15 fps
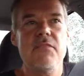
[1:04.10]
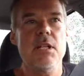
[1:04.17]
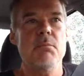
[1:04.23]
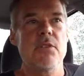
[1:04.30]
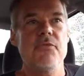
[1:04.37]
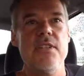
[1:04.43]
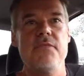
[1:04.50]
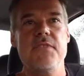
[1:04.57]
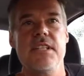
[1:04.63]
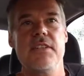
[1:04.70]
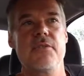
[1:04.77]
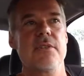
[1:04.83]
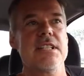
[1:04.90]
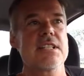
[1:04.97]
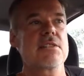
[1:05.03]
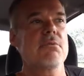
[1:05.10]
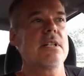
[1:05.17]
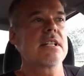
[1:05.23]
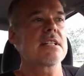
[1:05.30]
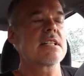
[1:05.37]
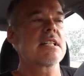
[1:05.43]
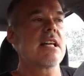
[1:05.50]
Number 53 is
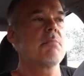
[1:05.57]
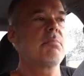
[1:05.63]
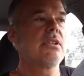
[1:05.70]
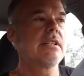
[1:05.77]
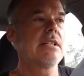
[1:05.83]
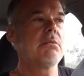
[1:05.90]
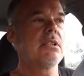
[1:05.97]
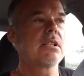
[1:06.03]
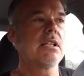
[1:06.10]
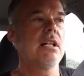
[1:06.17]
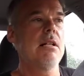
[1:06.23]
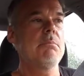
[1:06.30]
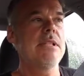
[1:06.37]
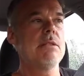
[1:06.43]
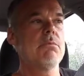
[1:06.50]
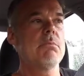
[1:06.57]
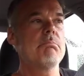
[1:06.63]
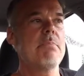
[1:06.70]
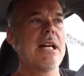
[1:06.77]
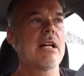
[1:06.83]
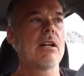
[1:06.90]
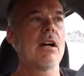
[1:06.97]
one example. He will come, he will
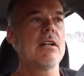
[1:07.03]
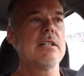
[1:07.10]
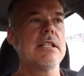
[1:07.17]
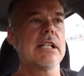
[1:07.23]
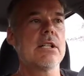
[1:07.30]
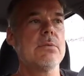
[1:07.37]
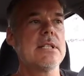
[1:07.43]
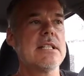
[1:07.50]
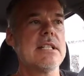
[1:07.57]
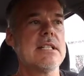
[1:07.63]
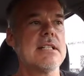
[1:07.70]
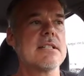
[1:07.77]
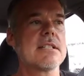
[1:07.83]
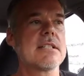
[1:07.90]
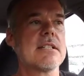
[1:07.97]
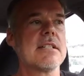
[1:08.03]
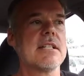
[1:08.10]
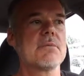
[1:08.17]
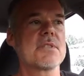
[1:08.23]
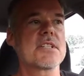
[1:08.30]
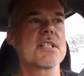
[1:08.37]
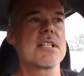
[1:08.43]
bear our iniquities,
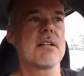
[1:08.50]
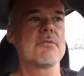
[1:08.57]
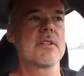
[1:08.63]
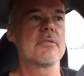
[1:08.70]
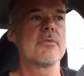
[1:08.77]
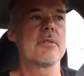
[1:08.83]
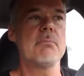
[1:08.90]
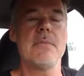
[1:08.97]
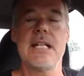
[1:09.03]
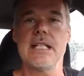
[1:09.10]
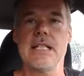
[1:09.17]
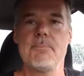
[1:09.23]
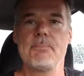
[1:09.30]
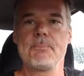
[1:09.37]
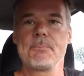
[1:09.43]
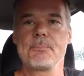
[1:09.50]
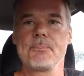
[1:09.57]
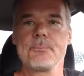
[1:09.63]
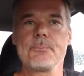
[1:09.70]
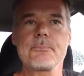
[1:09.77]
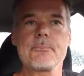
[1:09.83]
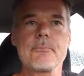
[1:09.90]
he will suffer for many,
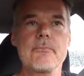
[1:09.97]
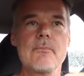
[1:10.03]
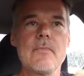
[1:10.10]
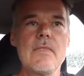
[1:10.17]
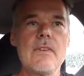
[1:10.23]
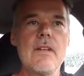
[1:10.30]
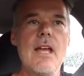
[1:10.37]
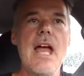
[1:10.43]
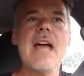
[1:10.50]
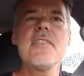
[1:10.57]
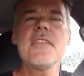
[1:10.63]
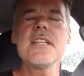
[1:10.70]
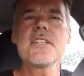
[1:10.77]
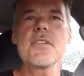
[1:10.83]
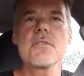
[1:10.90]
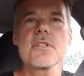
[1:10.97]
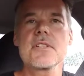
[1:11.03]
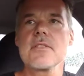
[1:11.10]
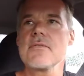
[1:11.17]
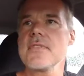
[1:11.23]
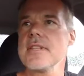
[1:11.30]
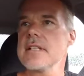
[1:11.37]
and these sorts
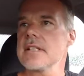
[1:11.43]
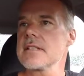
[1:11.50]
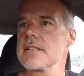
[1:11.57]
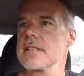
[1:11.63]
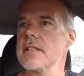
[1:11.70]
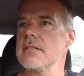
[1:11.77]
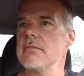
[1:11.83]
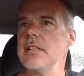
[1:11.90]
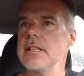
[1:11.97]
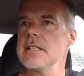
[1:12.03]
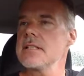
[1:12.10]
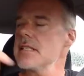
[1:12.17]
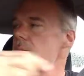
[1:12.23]
of things that really